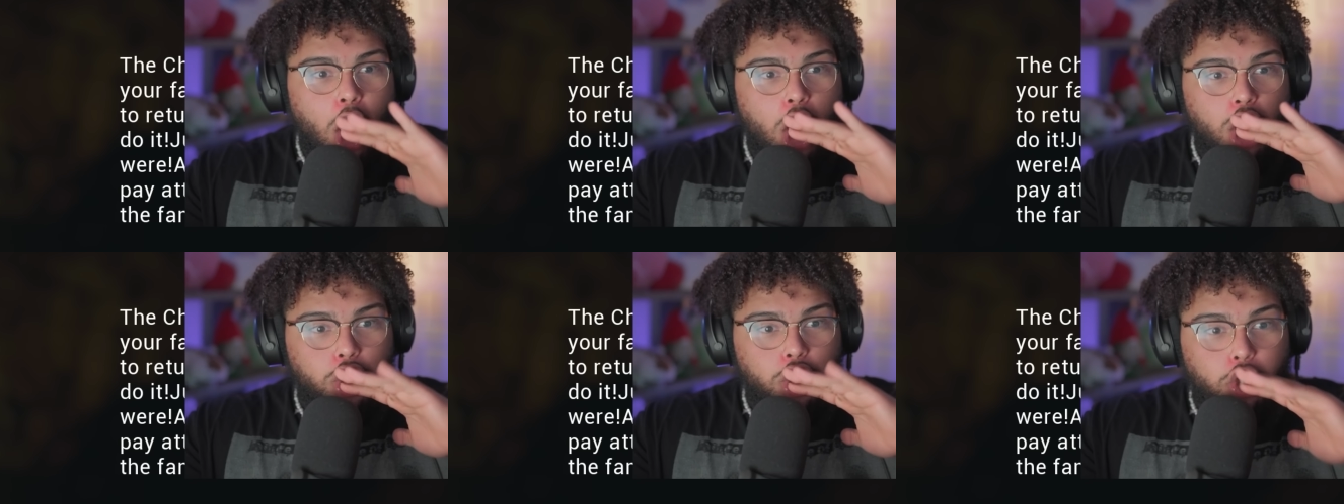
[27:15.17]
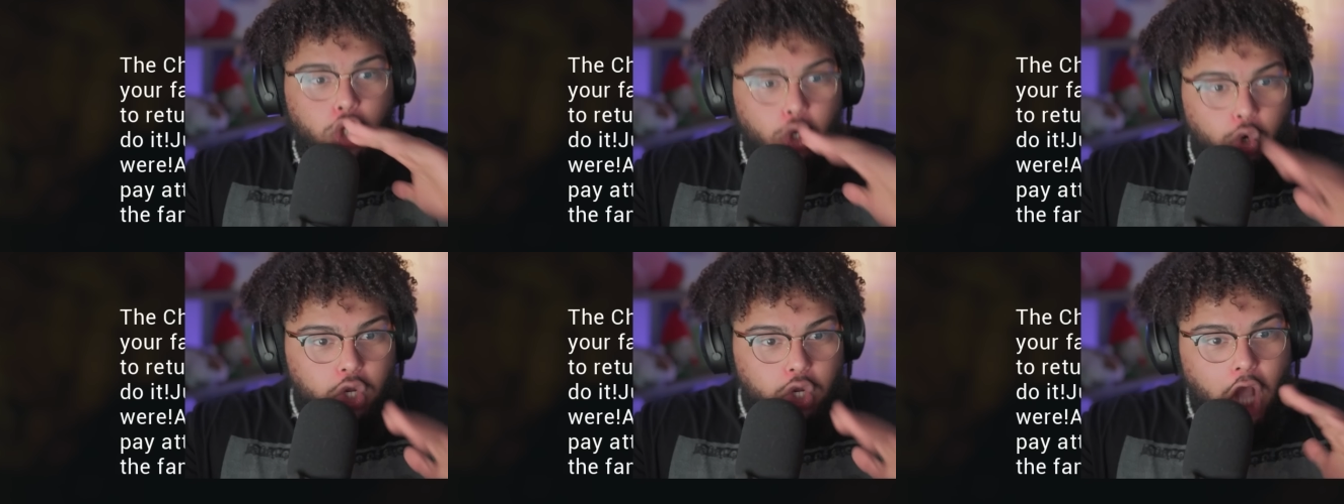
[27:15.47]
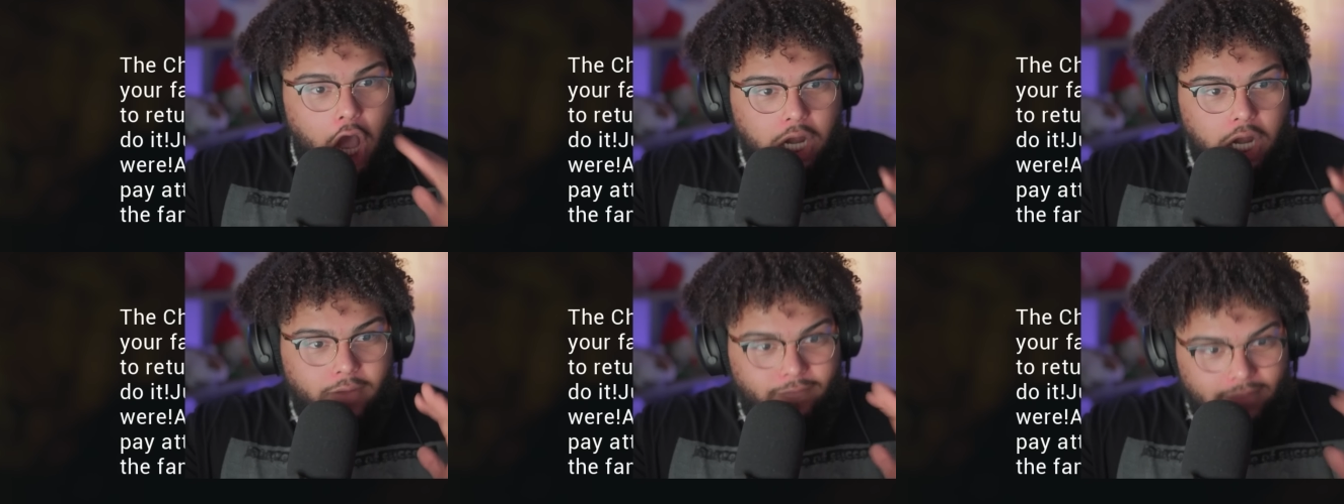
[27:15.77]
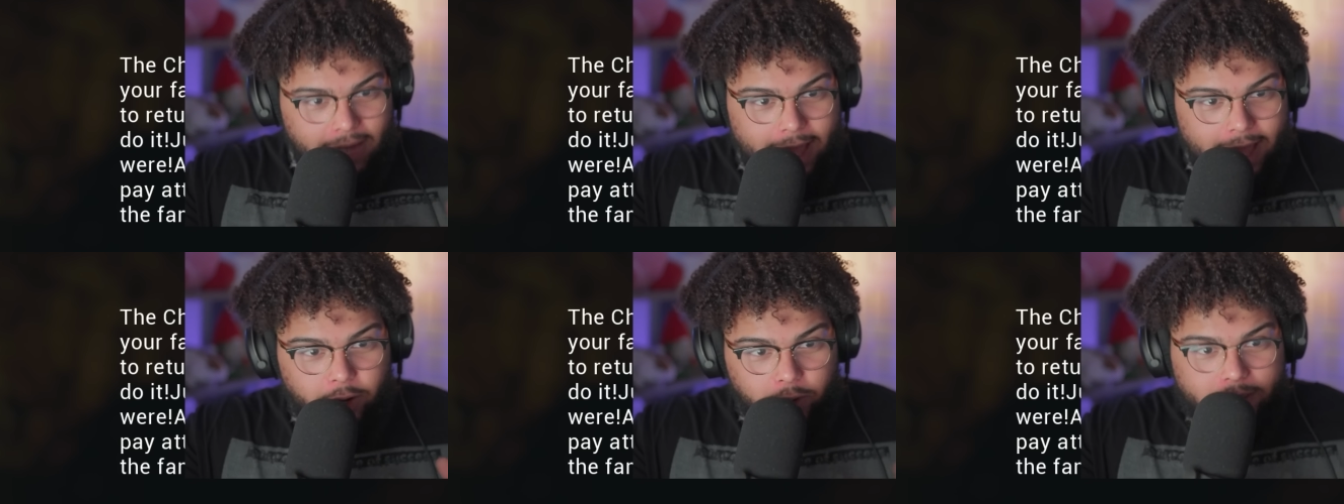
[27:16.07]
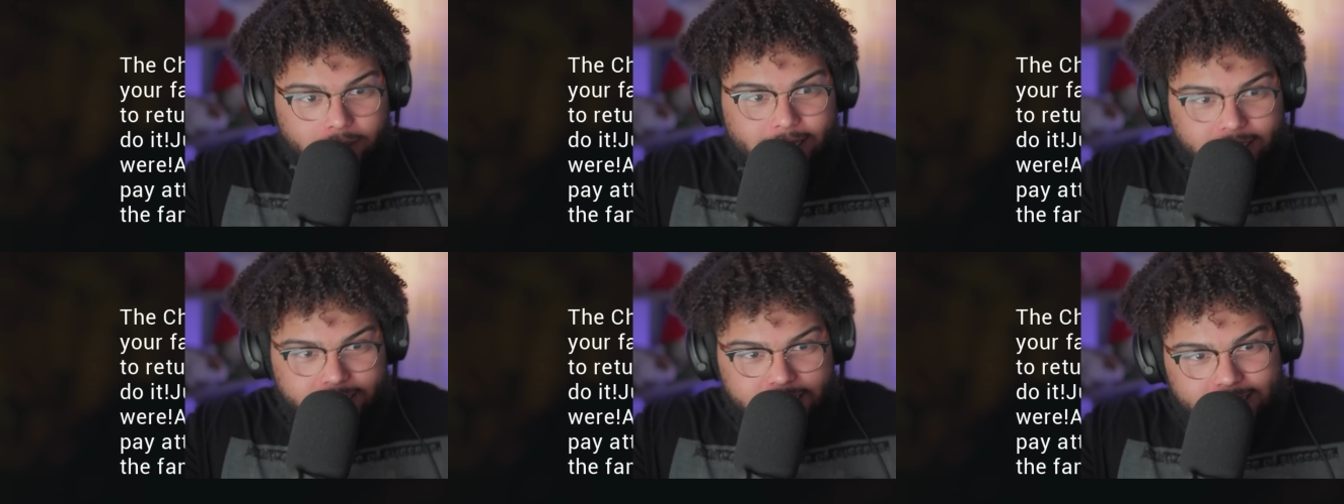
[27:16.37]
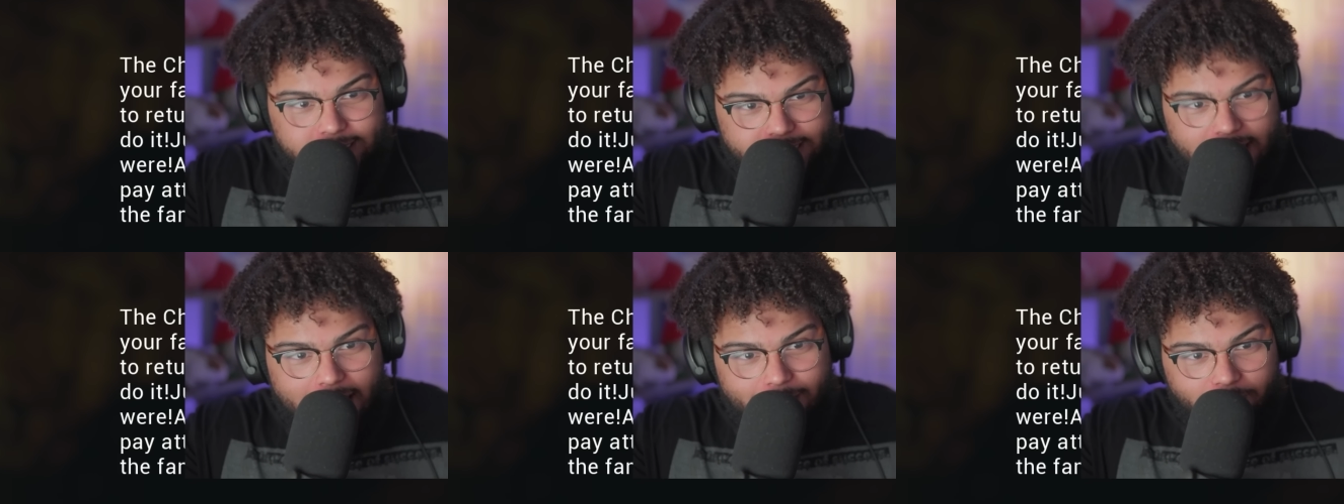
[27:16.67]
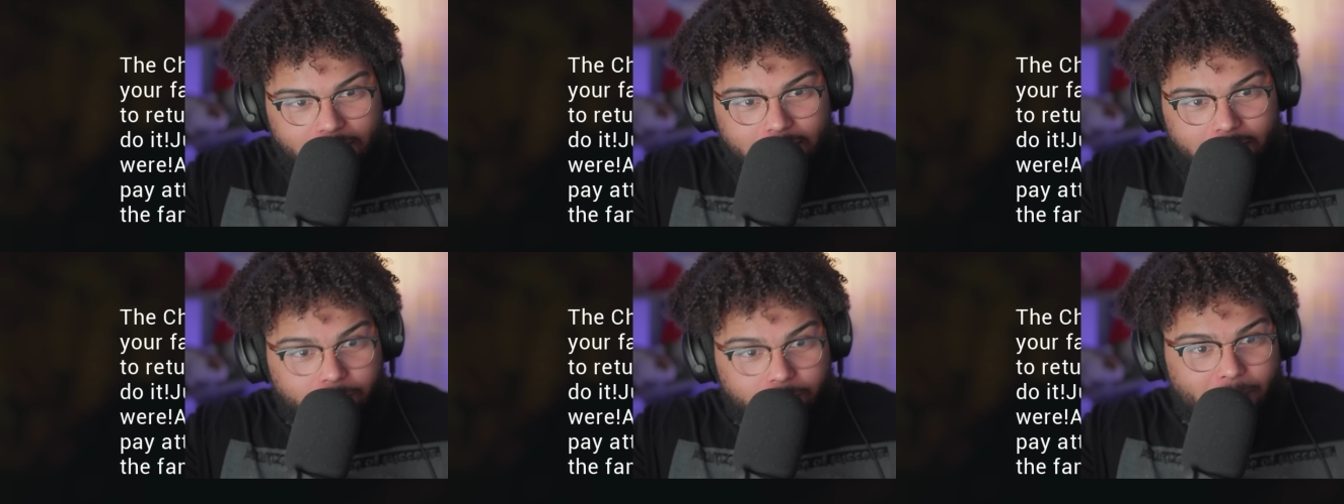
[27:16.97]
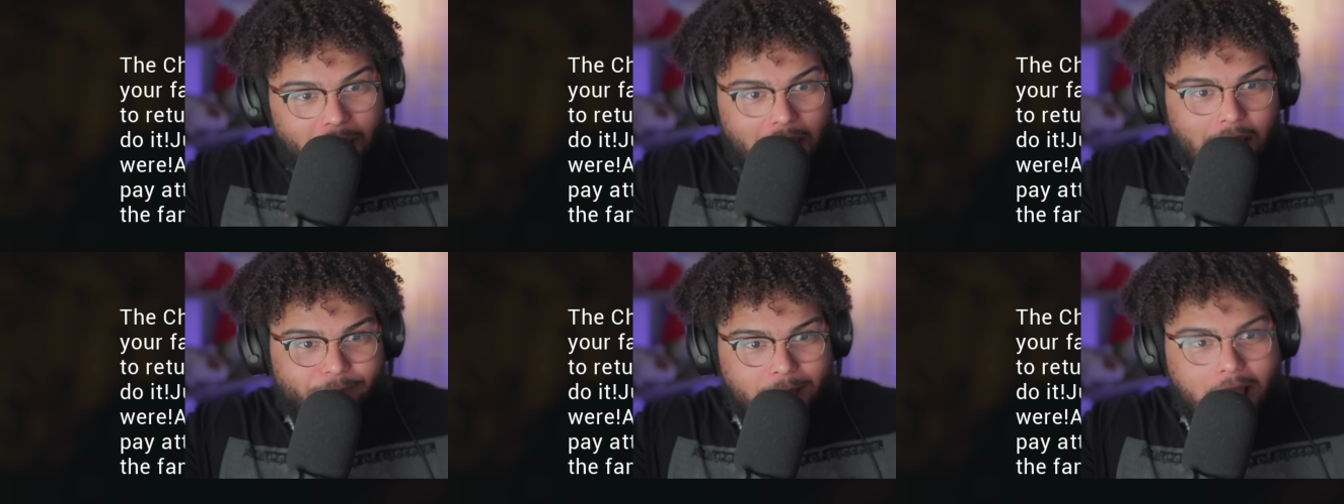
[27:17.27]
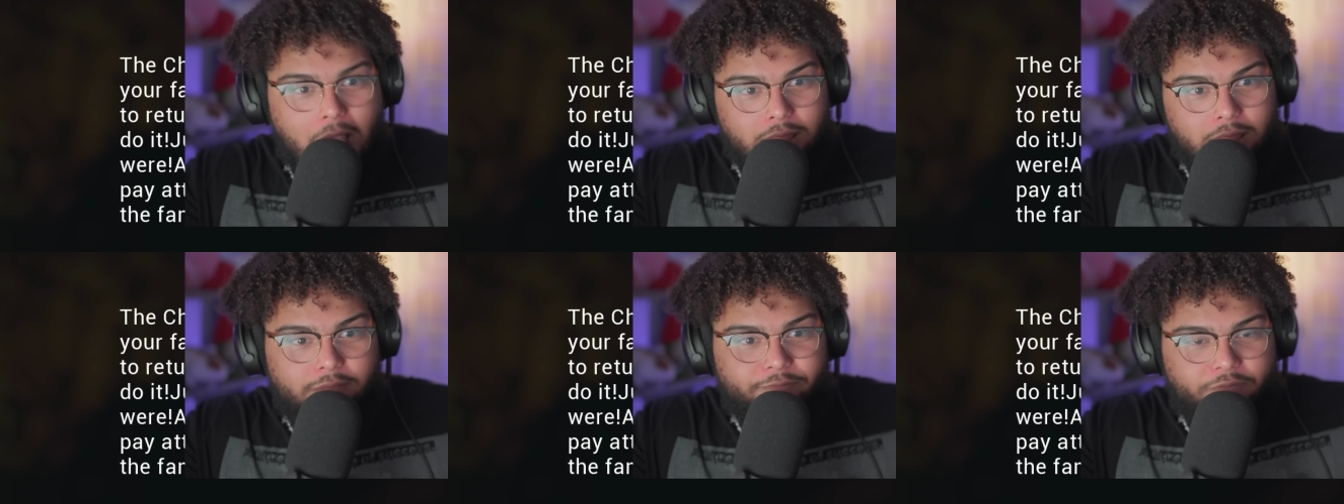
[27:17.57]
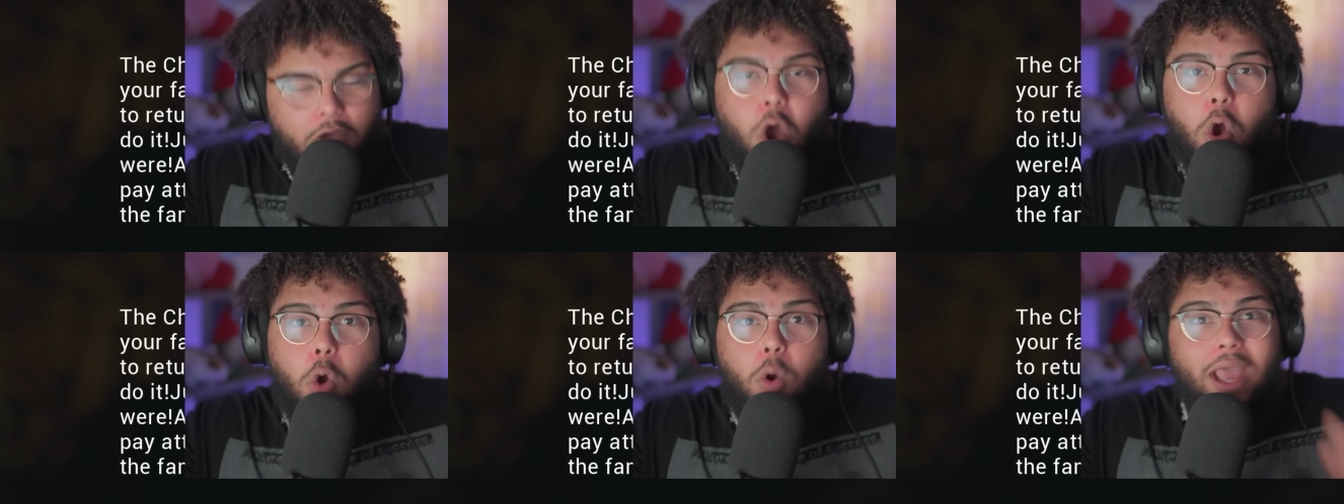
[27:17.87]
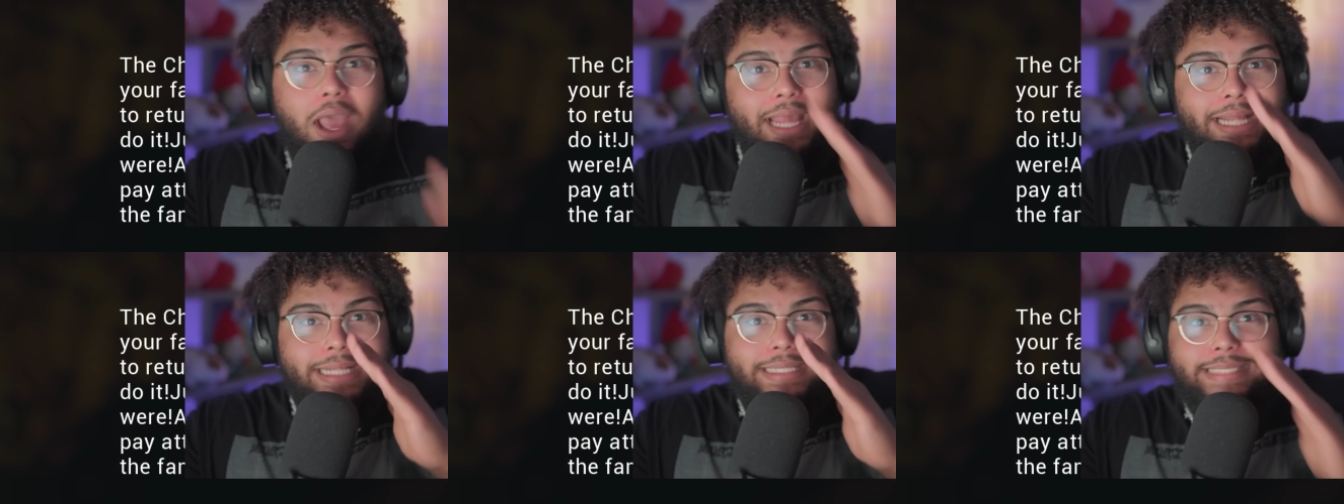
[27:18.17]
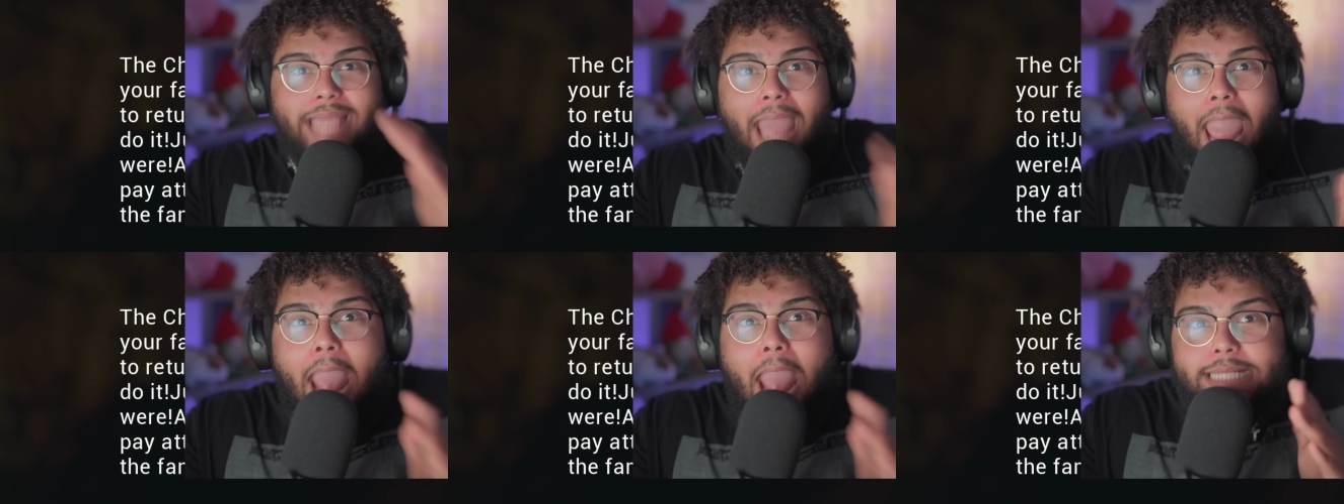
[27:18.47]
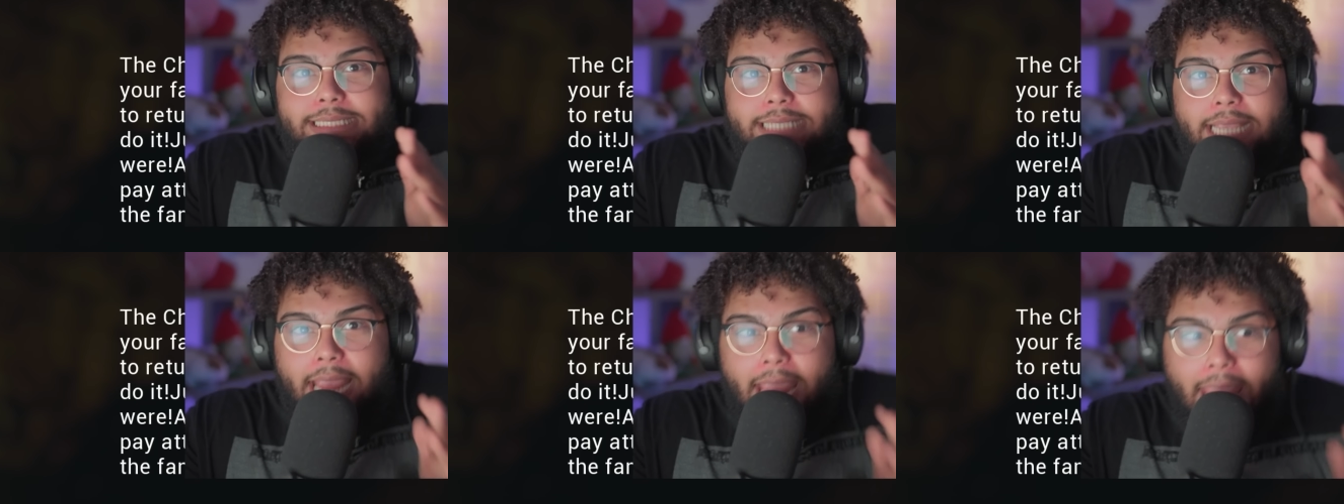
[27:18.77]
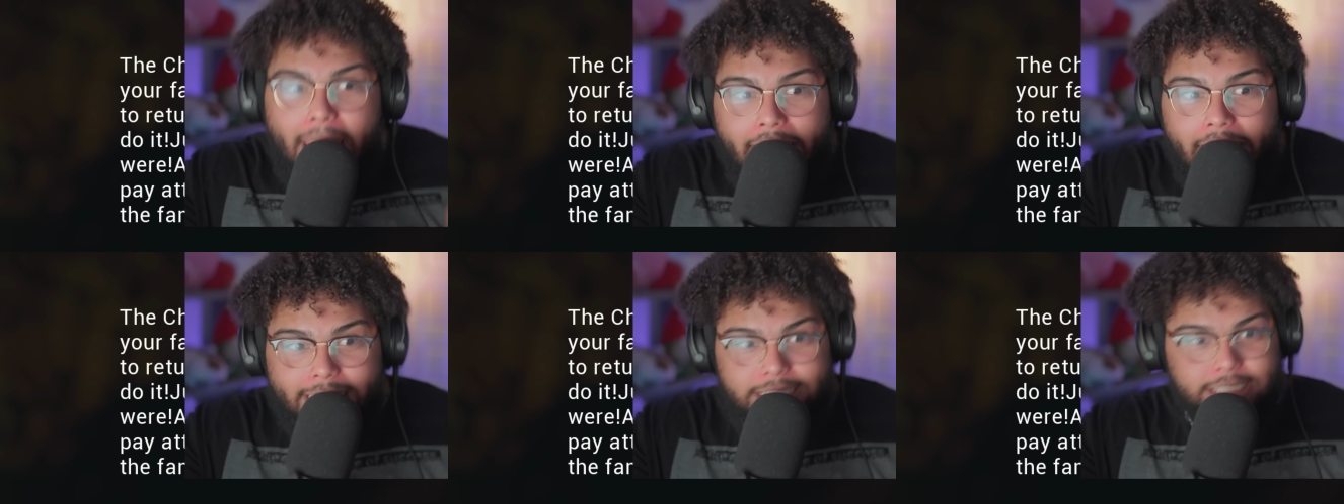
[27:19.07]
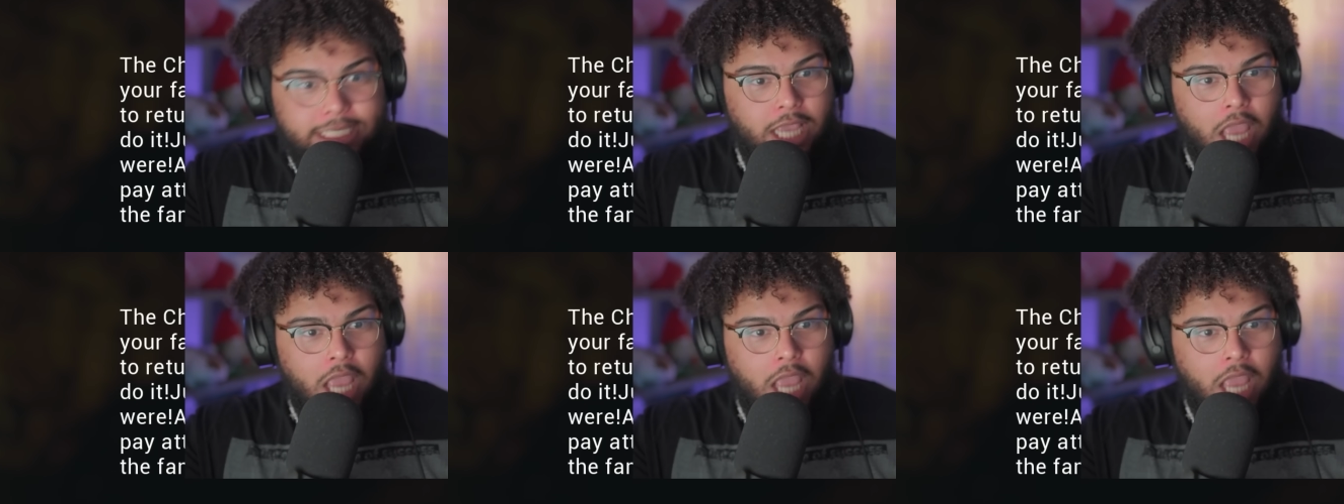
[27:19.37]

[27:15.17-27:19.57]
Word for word: You could have literally just sent me your PayPal info. That's it.